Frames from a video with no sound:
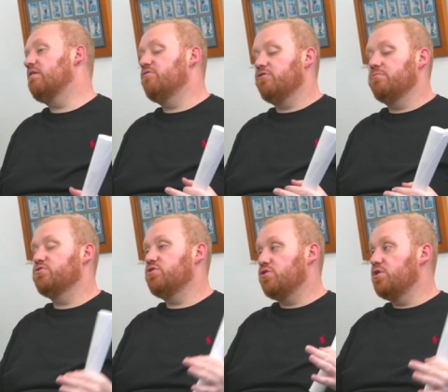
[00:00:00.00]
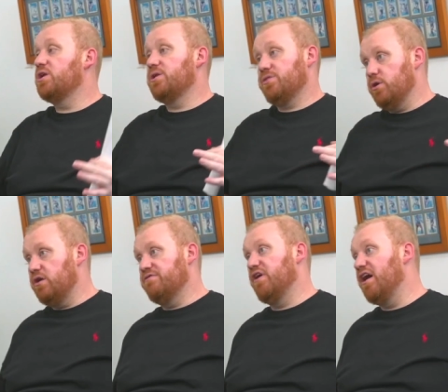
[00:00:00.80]
team from thirty to
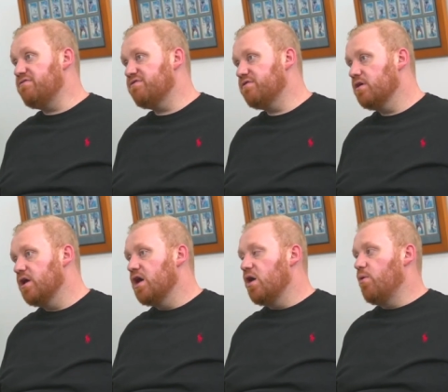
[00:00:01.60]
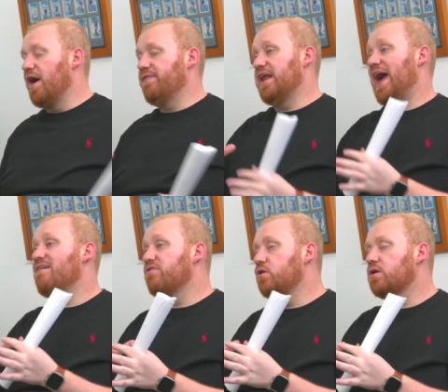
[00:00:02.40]
thirty-five. Yeah. Right, and then
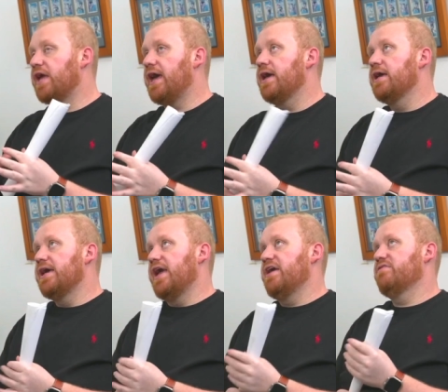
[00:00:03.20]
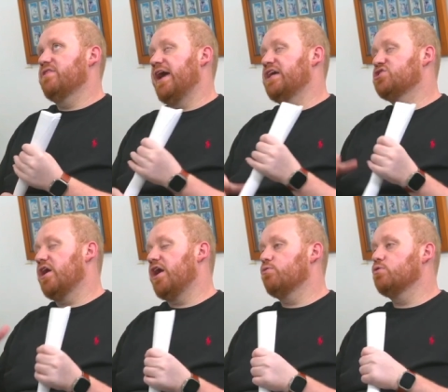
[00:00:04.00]
have a look at even the HIA mm.
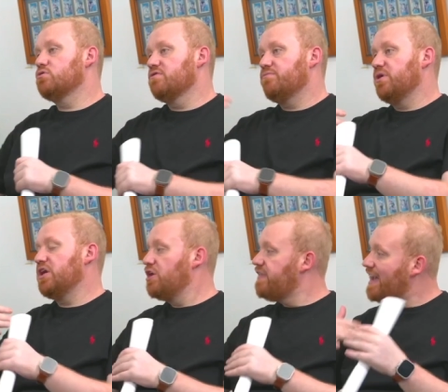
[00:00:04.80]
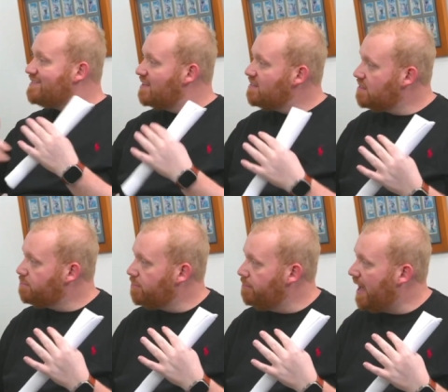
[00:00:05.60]
Mm-hmm. rules of bring you know the eighteenth
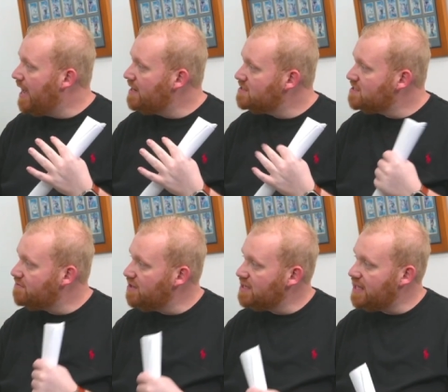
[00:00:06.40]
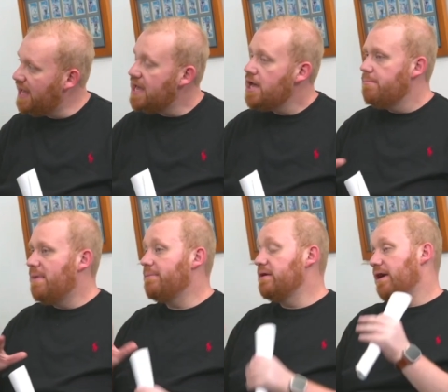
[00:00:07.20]
man and stuff like that.
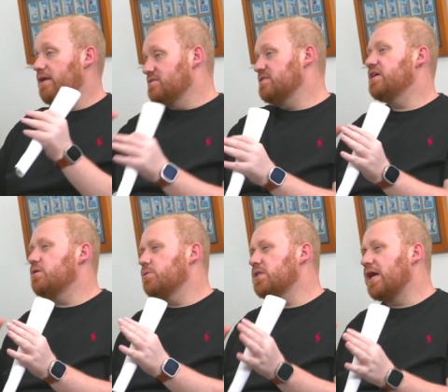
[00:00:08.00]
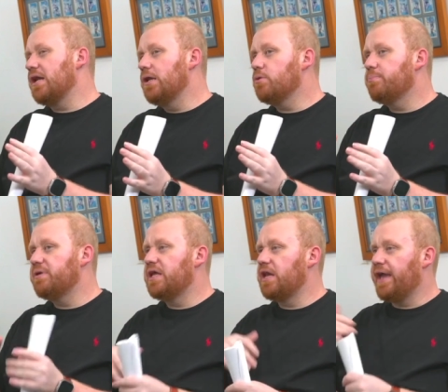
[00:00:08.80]
Maybe uh, tinker with that a little
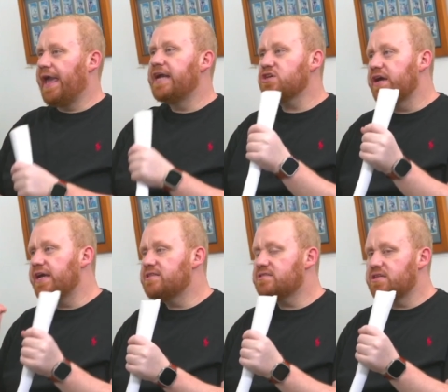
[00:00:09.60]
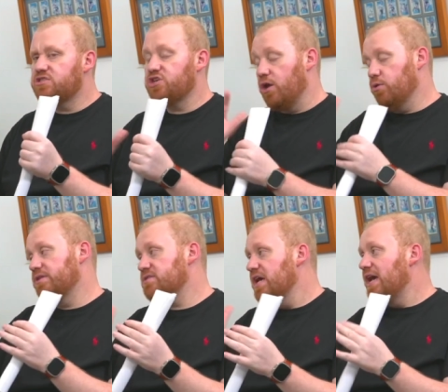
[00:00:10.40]
bit, like HIE into oh, look, it's